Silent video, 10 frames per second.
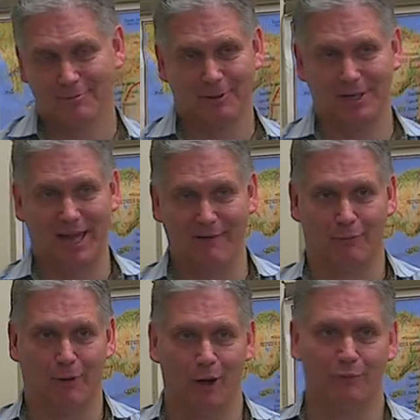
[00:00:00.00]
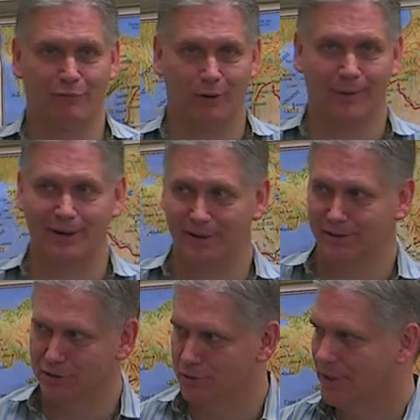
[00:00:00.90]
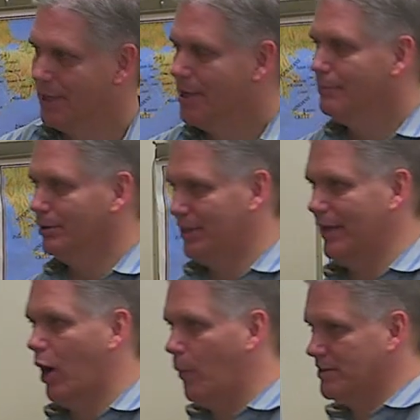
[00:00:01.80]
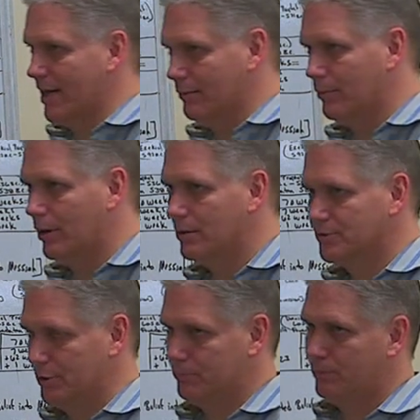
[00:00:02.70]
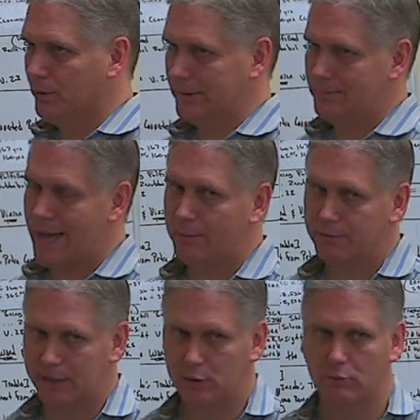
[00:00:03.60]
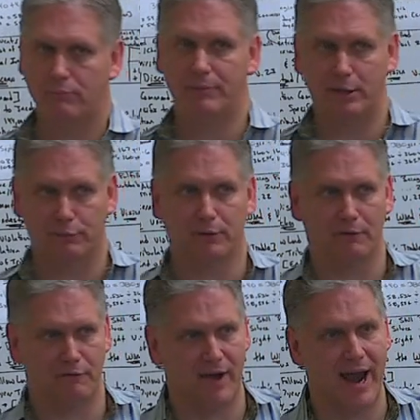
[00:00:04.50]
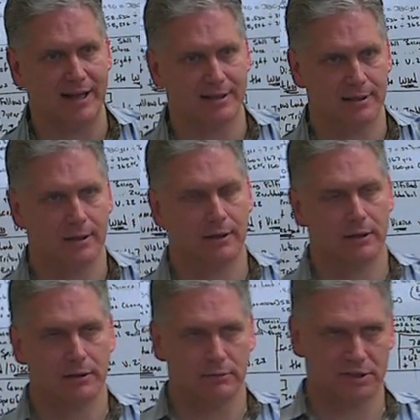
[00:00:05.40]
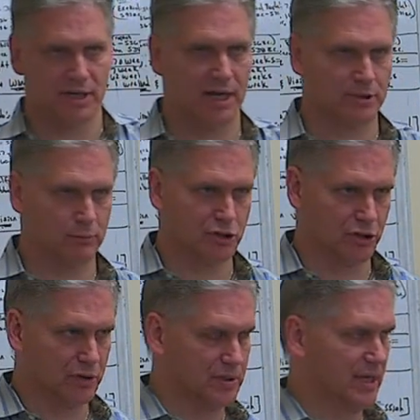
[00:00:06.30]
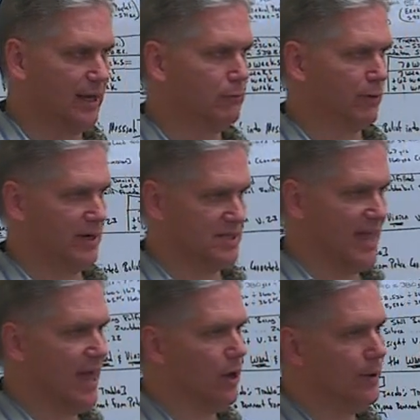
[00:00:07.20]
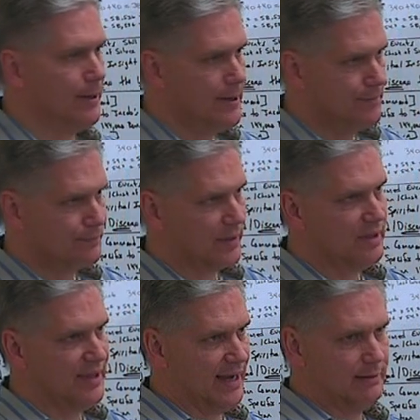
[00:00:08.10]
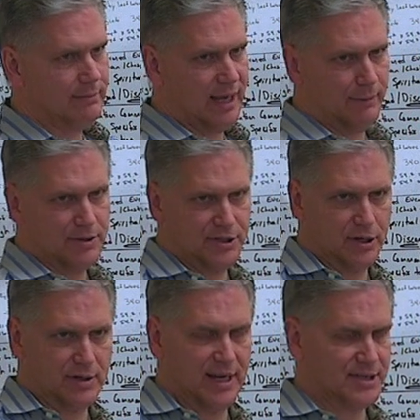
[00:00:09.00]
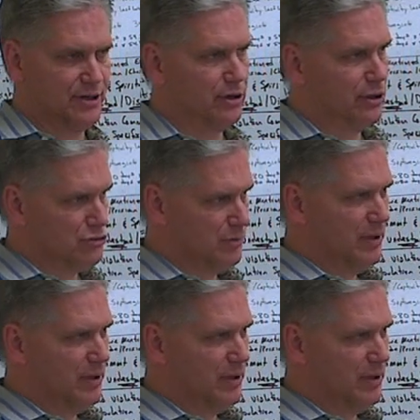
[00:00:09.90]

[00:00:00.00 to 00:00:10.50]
We didn't have a wall before around our country, but they always had a wall. So they're building back what they knew for a fact was God's original intent, whereas now that wasn't our case in our country.